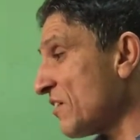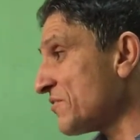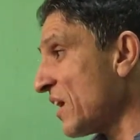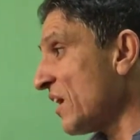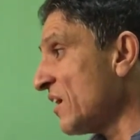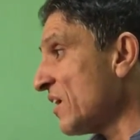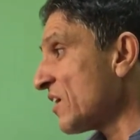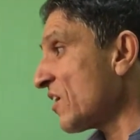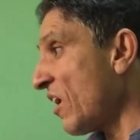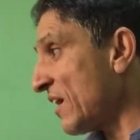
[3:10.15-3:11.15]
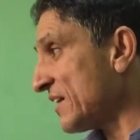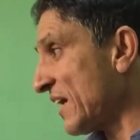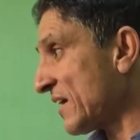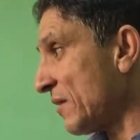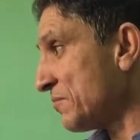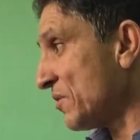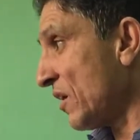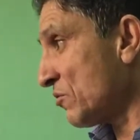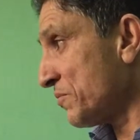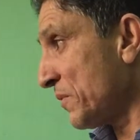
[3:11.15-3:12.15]
of the cardiac
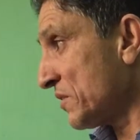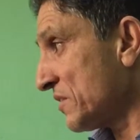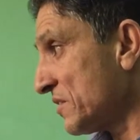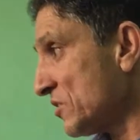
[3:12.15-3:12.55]
output.